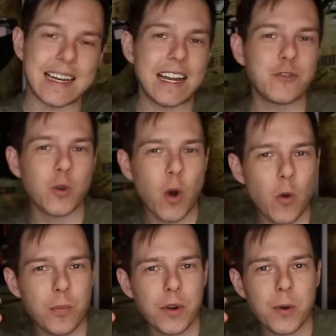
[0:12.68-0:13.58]
a nitro
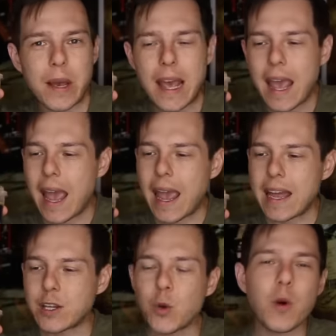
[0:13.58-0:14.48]
cold brew,
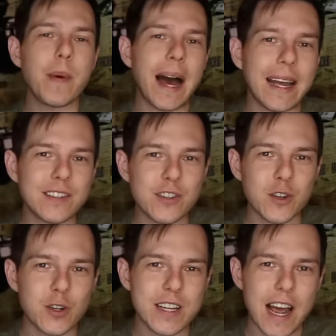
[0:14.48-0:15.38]
and who am I to
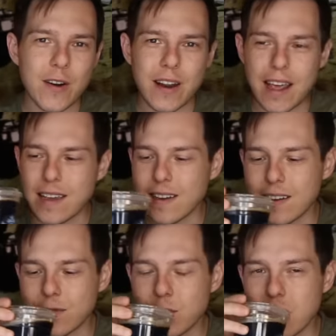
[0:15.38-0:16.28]
turn down a
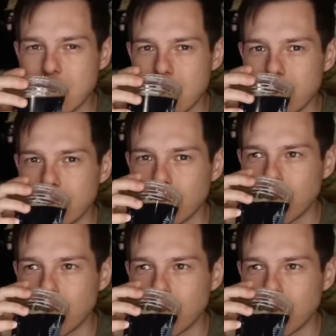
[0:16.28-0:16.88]
uh, free coffee?